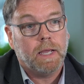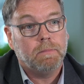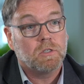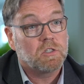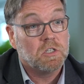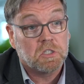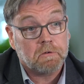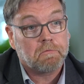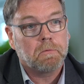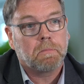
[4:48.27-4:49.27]
payments to
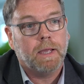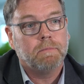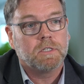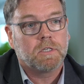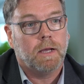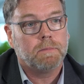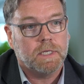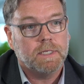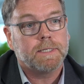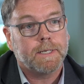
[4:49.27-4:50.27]
different payment
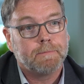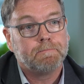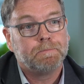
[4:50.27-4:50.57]
types easier.